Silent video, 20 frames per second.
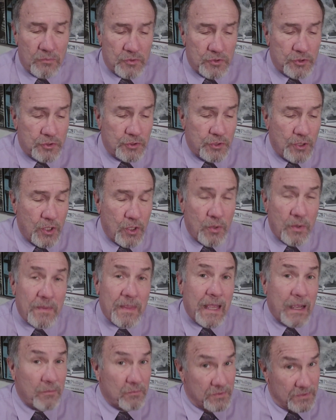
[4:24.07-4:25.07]
was Joe,
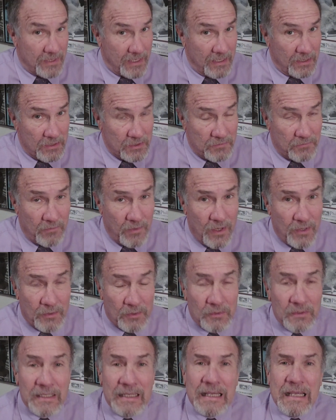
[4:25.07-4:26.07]
and that was Alan's
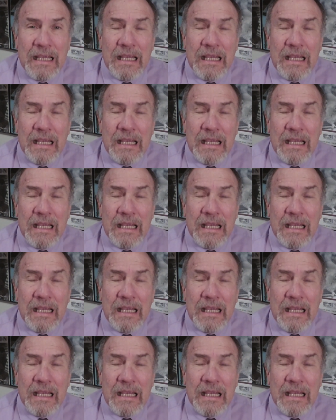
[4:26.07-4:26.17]
father.